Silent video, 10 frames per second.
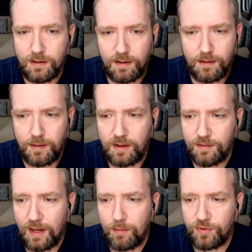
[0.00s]
and
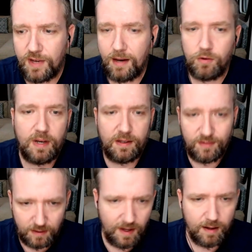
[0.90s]
his name was Dato, and I
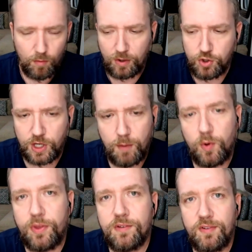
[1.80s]
said, yeah, why don't you come
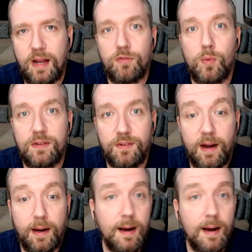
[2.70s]
with this next Wednesday?